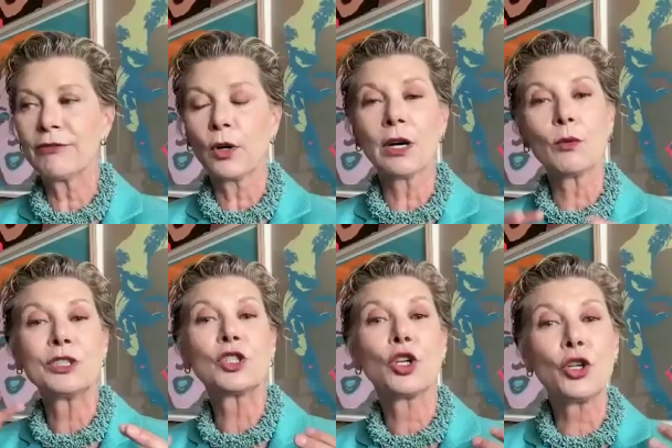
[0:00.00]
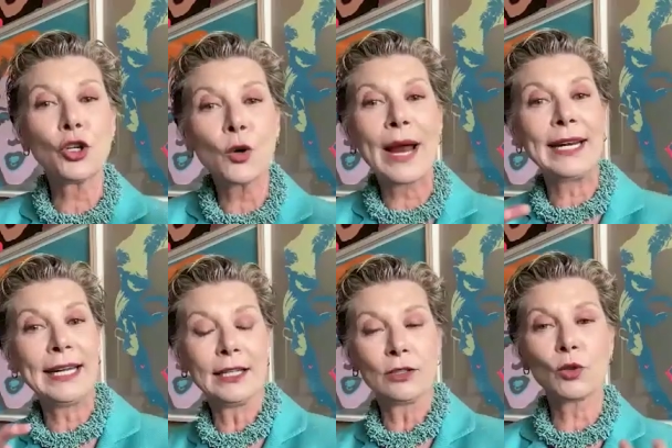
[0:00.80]
for her, it was
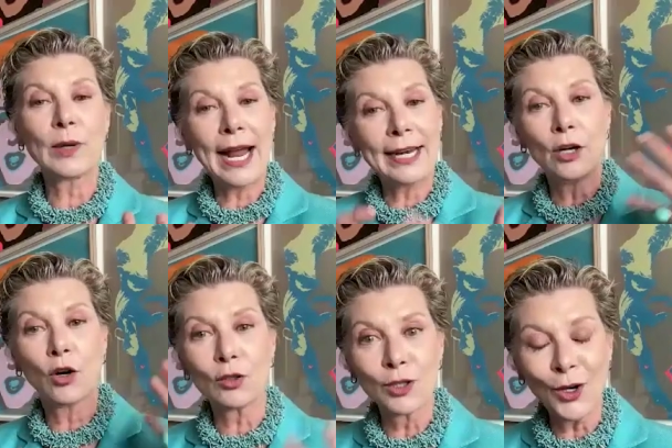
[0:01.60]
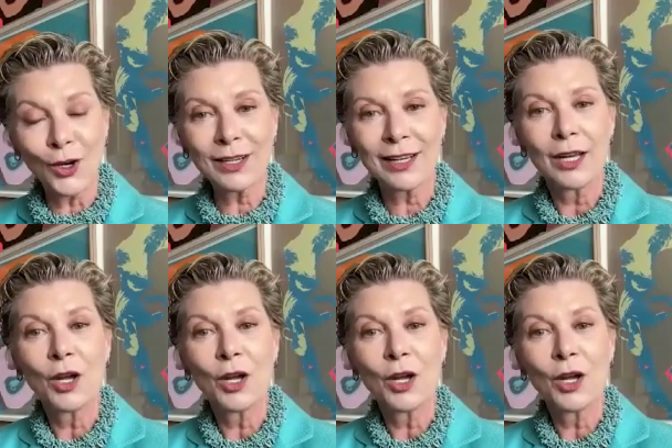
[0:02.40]
curating and creating her look,